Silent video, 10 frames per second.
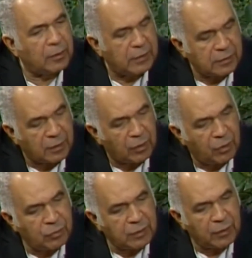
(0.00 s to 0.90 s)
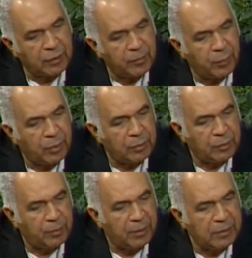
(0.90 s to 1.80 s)
just to close out that part on
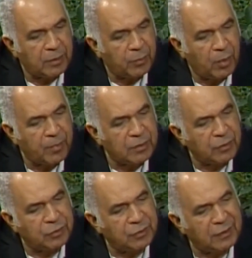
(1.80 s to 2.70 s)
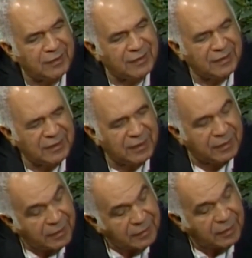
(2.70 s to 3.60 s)
the police department, so
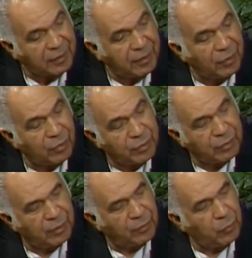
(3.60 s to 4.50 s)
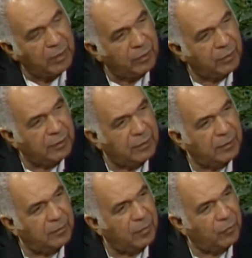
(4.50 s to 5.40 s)
statistically, what are
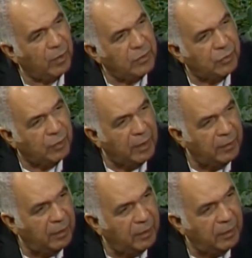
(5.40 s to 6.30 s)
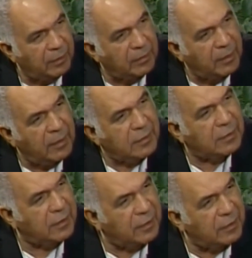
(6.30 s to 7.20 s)
the racial
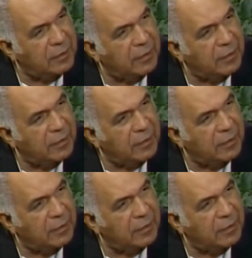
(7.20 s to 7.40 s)
statistics